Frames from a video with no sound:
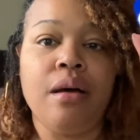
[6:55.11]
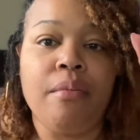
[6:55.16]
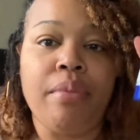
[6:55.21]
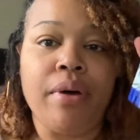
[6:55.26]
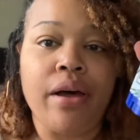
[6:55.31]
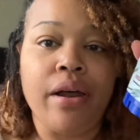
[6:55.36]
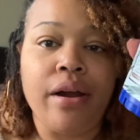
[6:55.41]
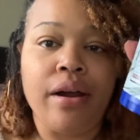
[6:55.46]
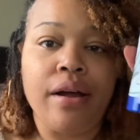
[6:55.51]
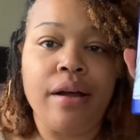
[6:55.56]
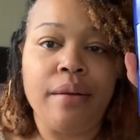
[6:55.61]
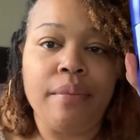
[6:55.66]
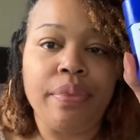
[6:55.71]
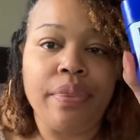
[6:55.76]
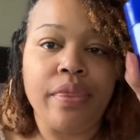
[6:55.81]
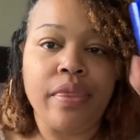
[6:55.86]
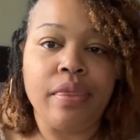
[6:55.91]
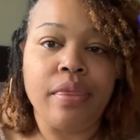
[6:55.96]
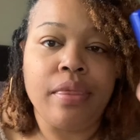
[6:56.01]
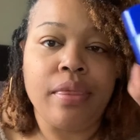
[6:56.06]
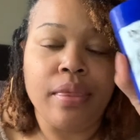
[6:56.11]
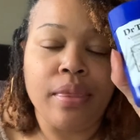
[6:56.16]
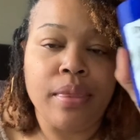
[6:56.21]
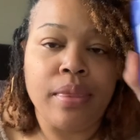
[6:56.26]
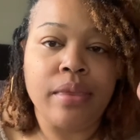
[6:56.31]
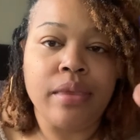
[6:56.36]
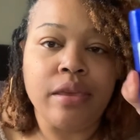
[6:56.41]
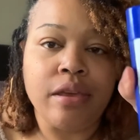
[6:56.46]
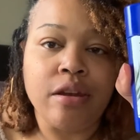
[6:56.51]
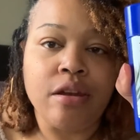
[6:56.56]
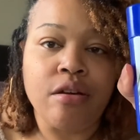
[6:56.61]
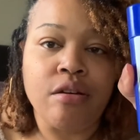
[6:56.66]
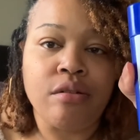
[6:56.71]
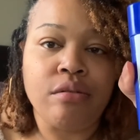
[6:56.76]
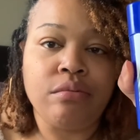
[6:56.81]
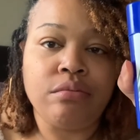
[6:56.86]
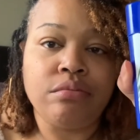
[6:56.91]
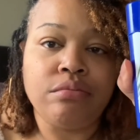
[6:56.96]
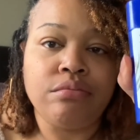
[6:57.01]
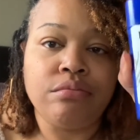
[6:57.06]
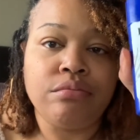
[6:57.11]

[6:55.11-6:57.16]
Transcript: But, um, you know,